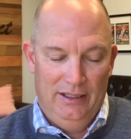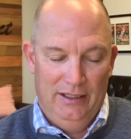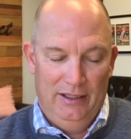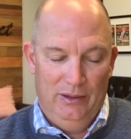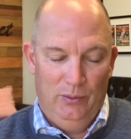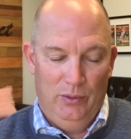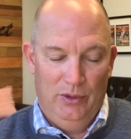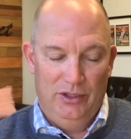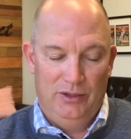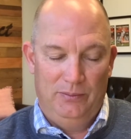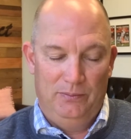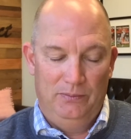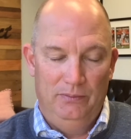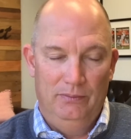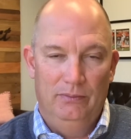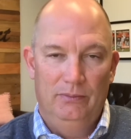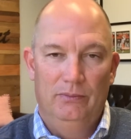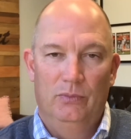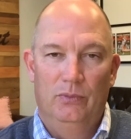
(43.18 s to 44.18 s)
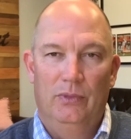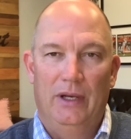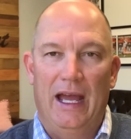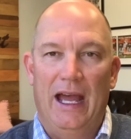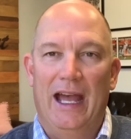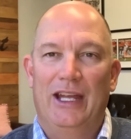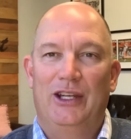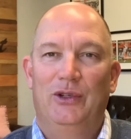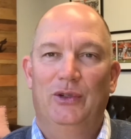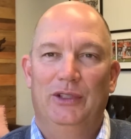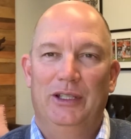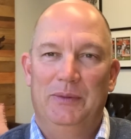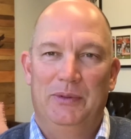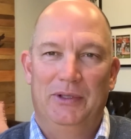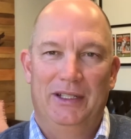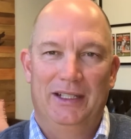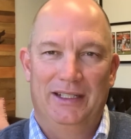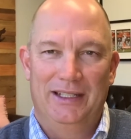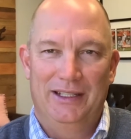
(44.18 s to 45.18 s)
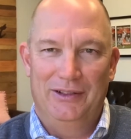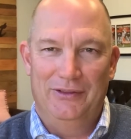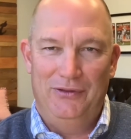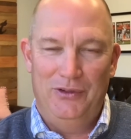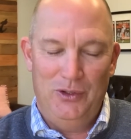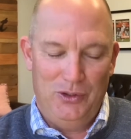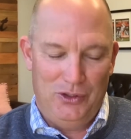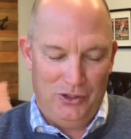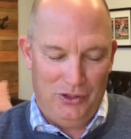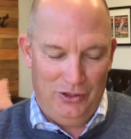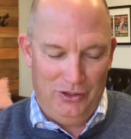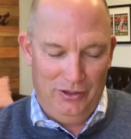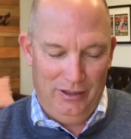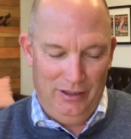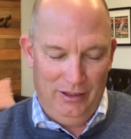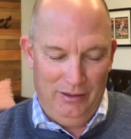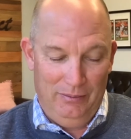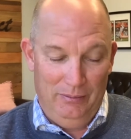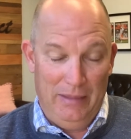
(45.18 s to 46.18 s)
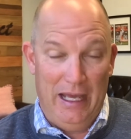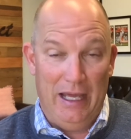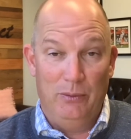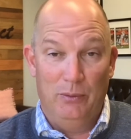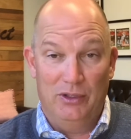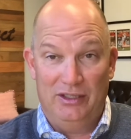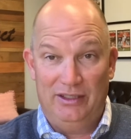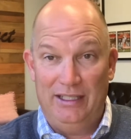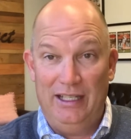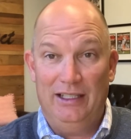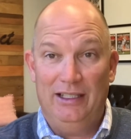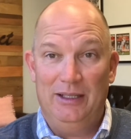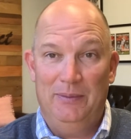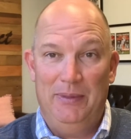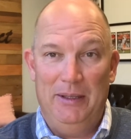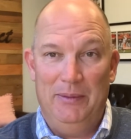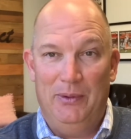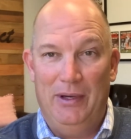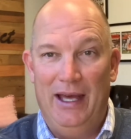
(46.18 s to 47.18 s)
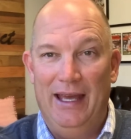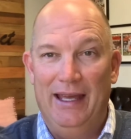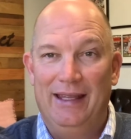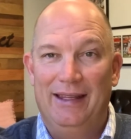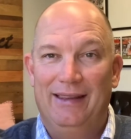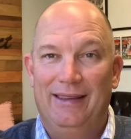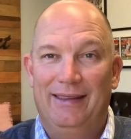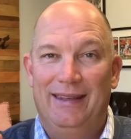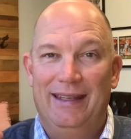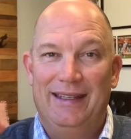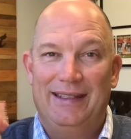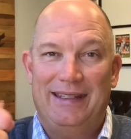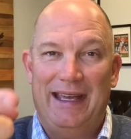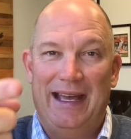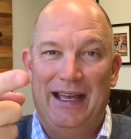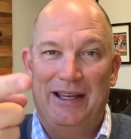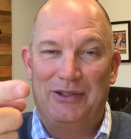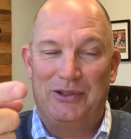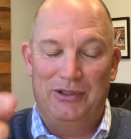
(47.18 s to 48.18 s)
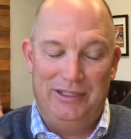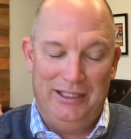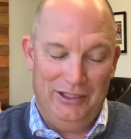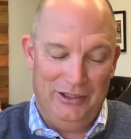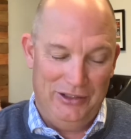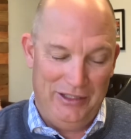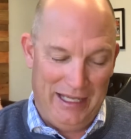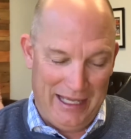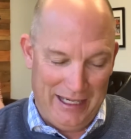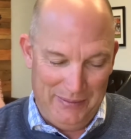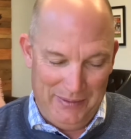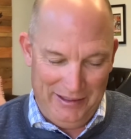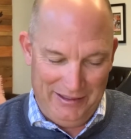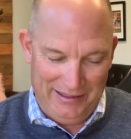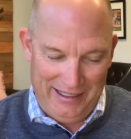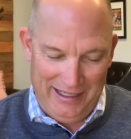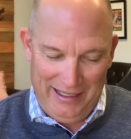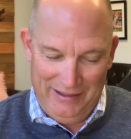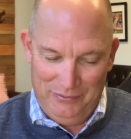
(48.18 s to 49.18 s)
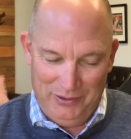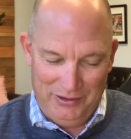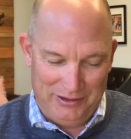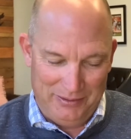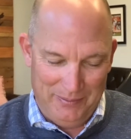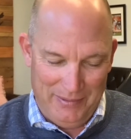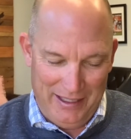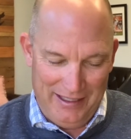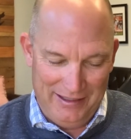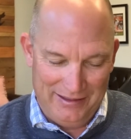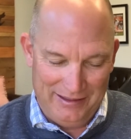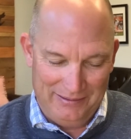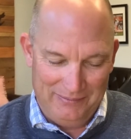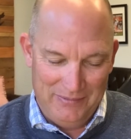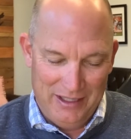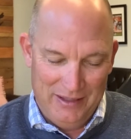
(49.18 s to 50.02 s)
was accurately predicting the future and was telling people, "Hey, these guys are telling you how to be saved." It's amazing.